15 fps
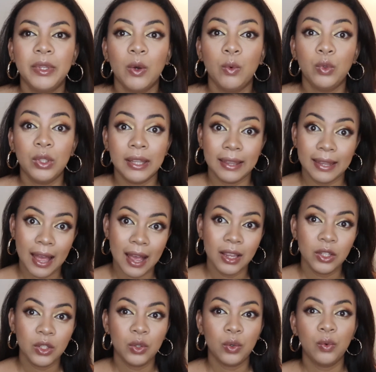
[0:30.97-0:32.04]
that would
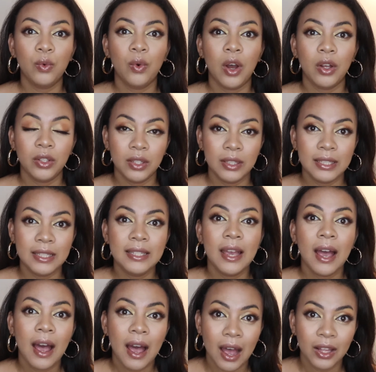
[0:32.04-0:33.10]
last throughout the
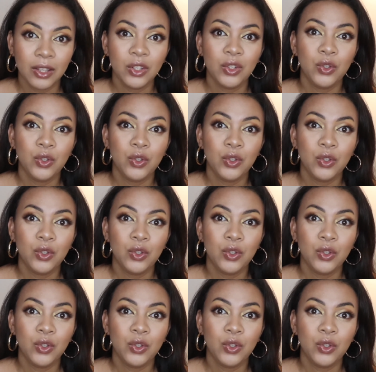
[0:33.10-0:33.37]
hot,